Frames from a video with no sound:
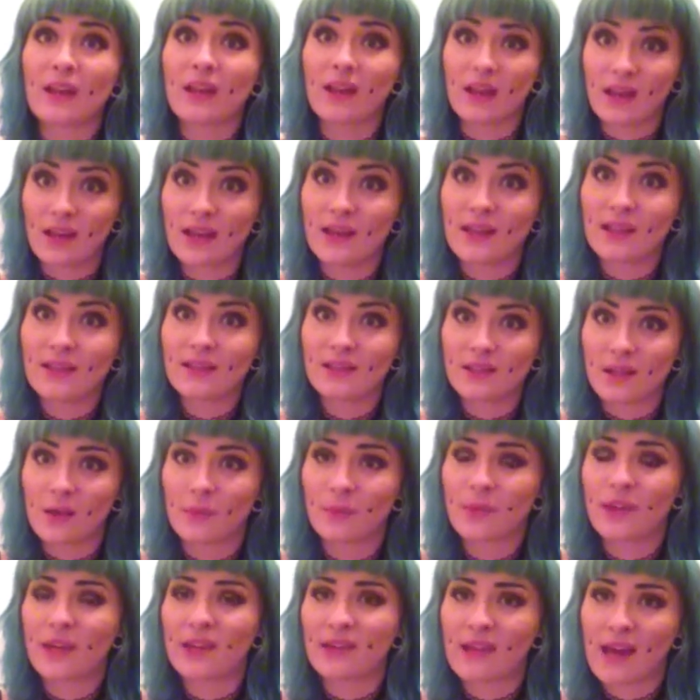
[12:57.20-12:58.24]
it is
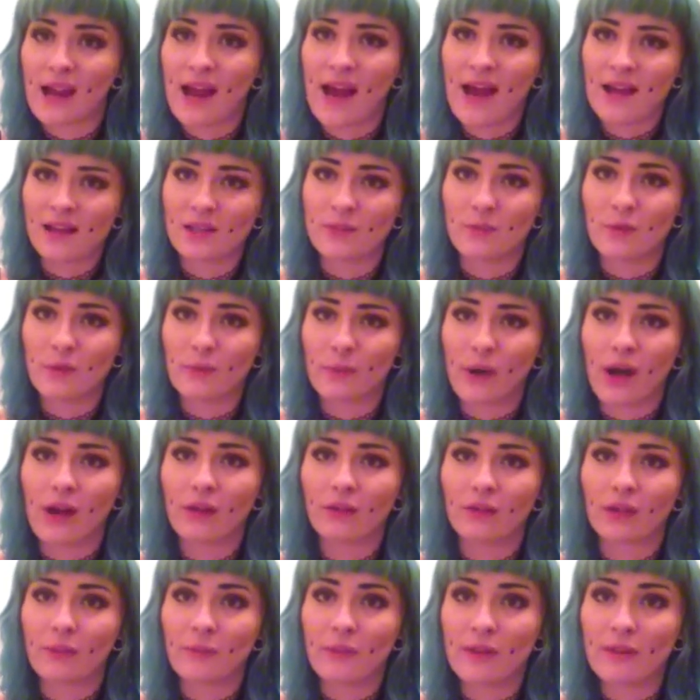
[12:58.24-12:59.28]
something that has been
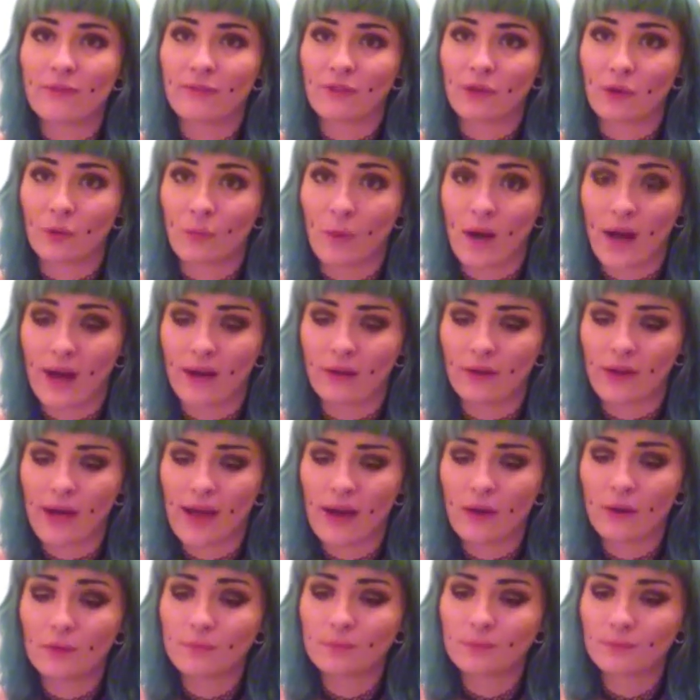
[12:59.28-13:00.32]
bothering me for a while
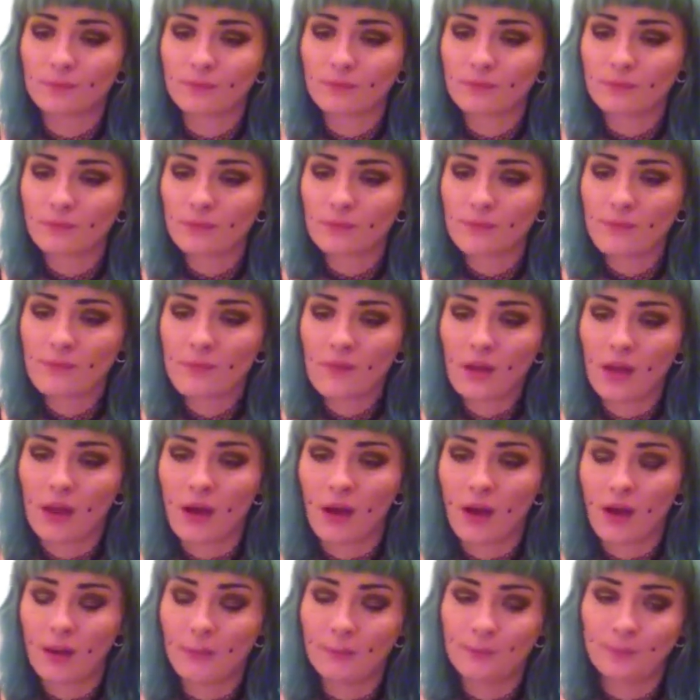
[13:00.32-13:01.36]
now.
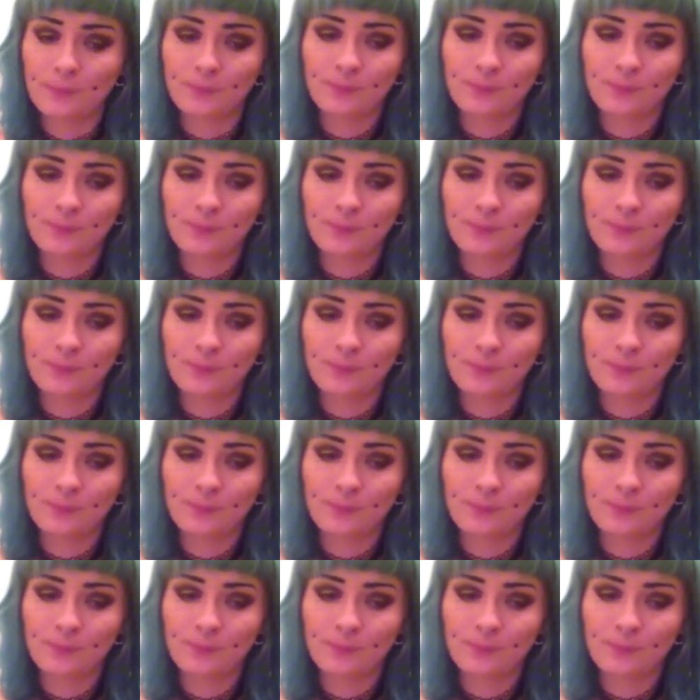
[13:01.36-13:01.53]
Um,